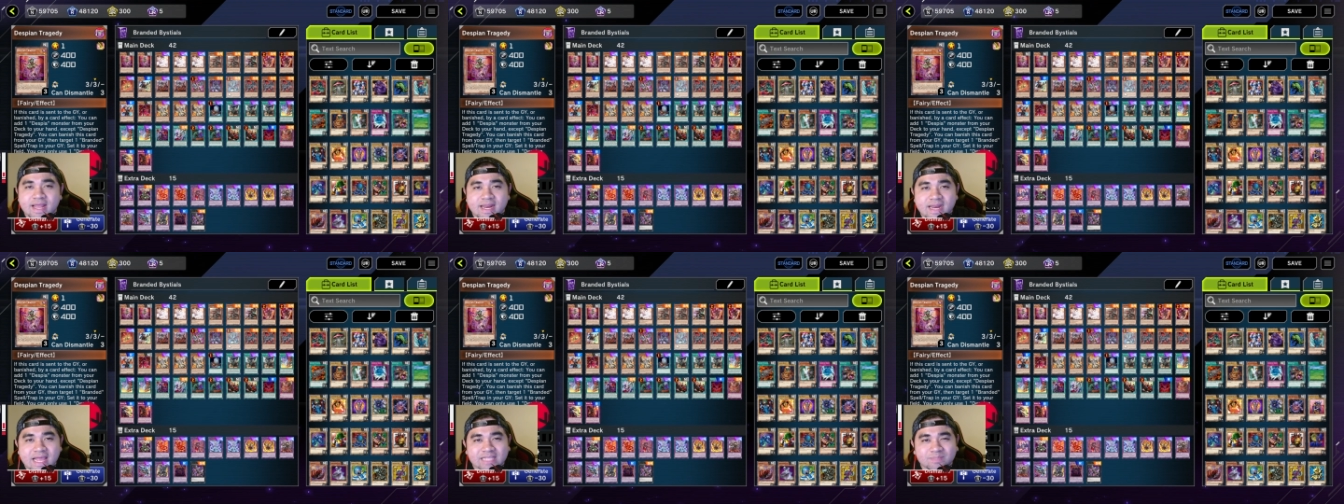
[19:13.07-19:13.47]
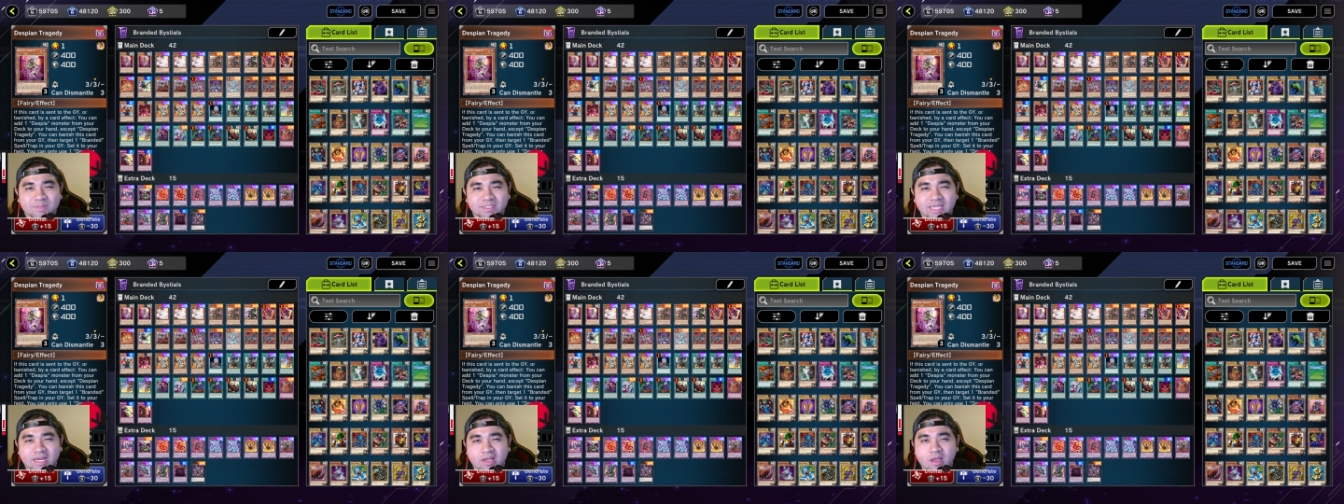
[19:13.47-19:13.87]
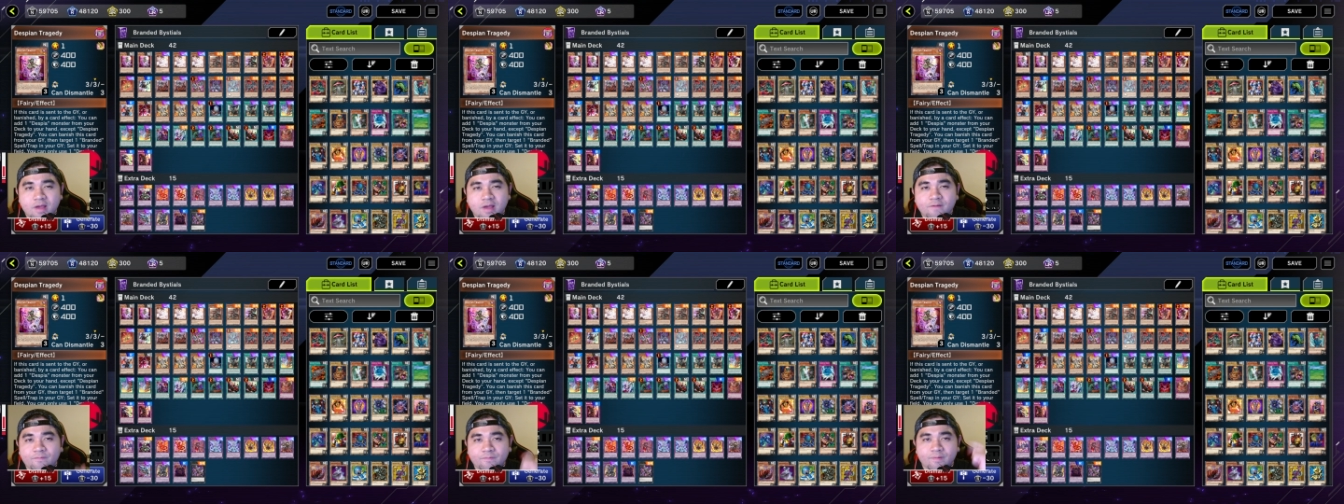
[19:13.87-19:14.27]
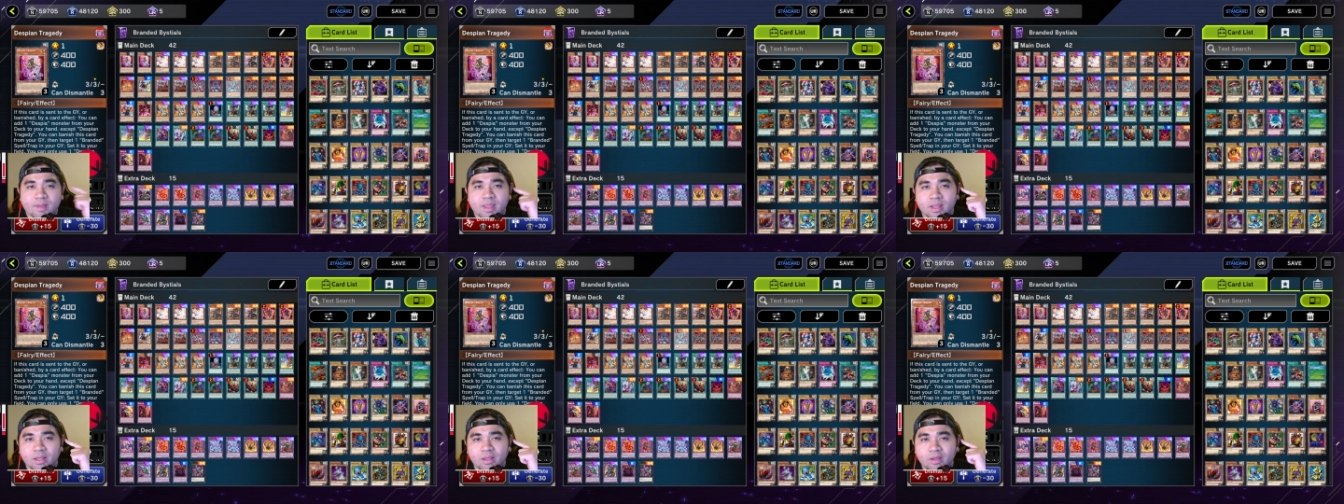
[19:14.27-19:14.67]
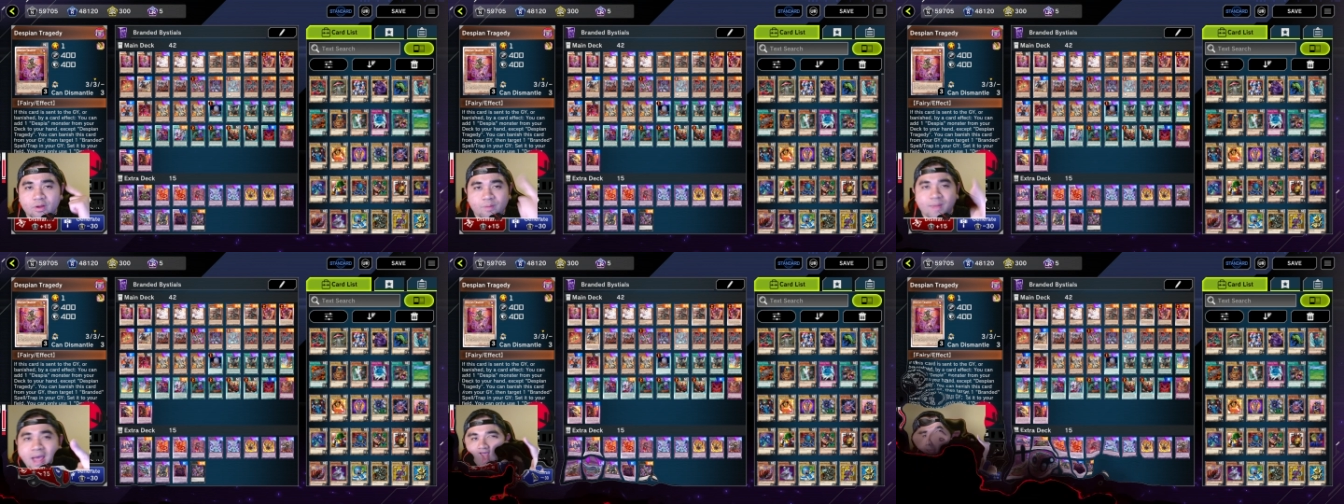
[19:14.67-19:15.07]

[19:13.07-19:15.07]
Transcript: That's me signing off. Goodbye.